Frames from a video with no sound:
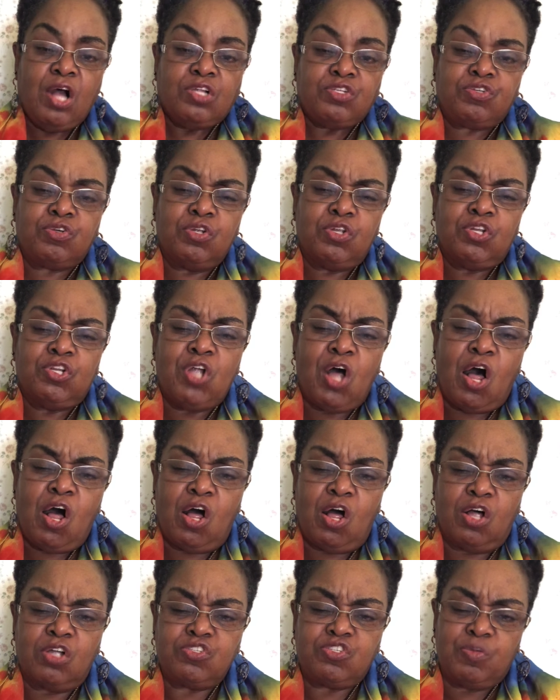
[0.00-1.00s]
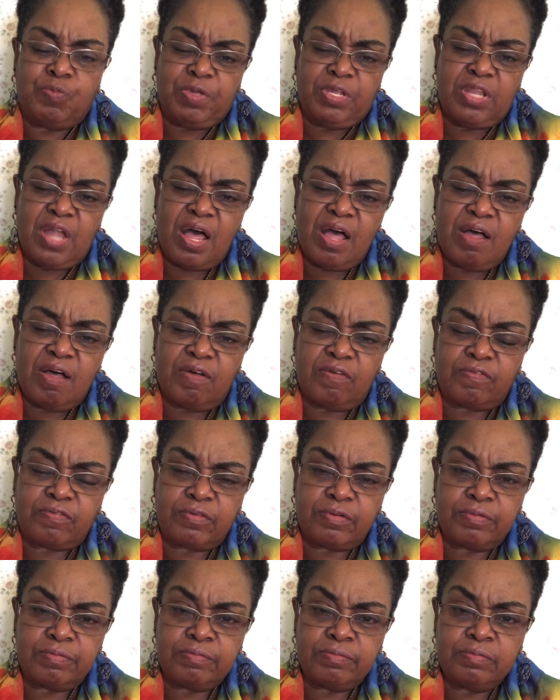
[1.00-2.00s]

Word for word: to long to be loved.